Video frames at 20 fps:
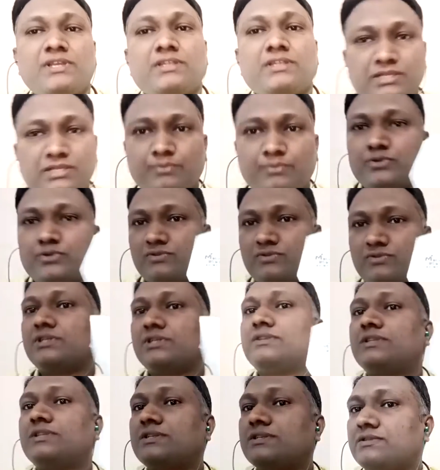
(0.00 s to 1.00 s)
suppose
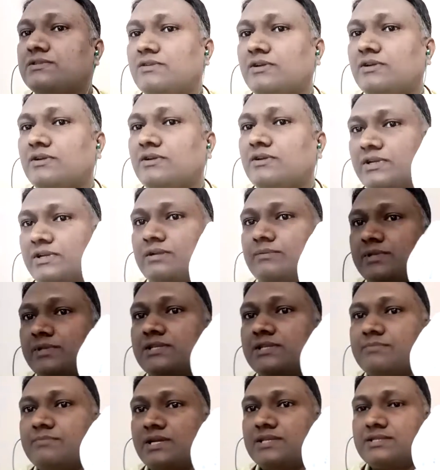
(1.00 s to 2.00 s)
if this is not available,
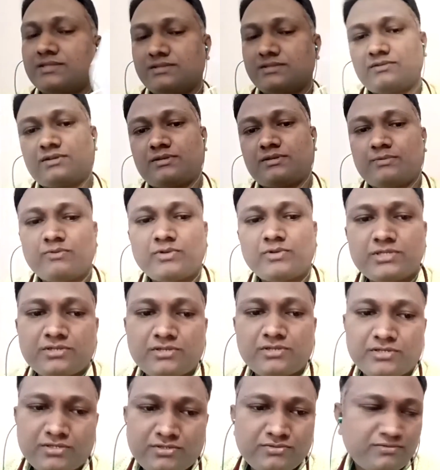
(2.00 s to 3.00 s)
this mask is not available, what you're
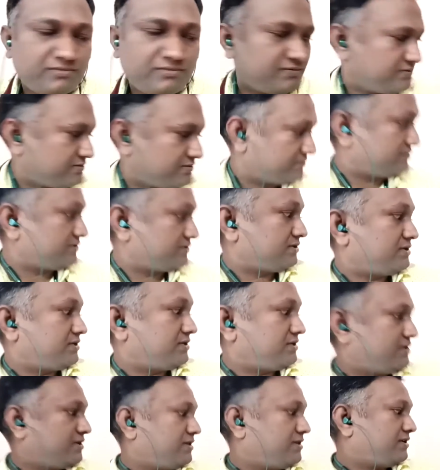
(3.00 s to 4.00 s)
going to do?
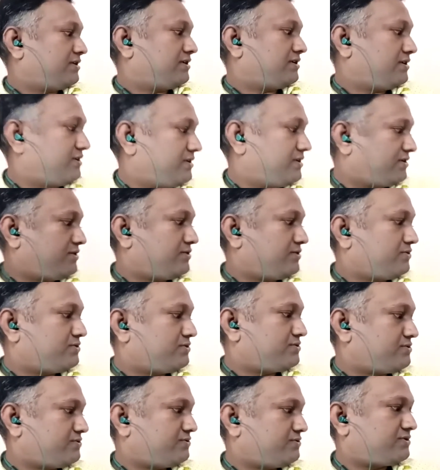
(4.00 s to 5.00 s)
You
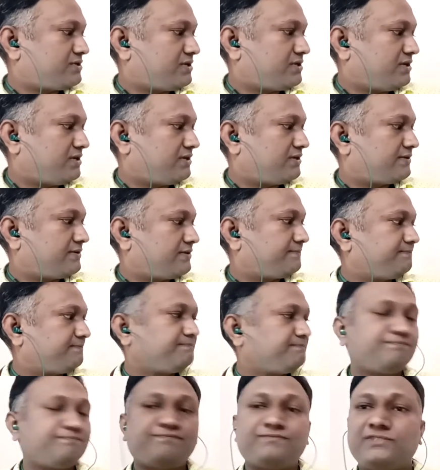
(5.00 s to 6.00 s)
use
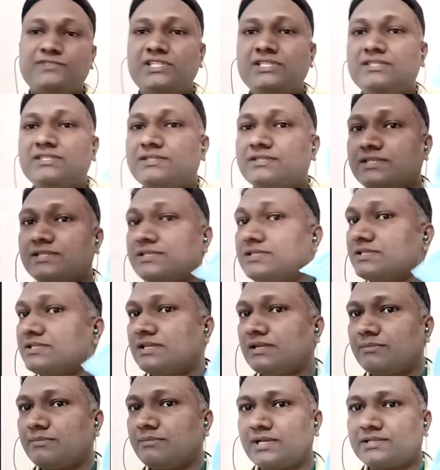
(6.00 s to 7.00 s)
this
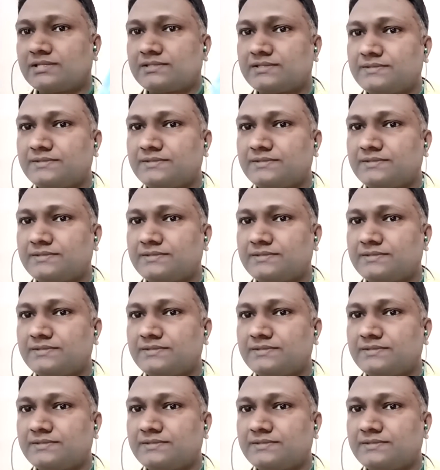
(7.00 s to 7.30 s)
surgical mask.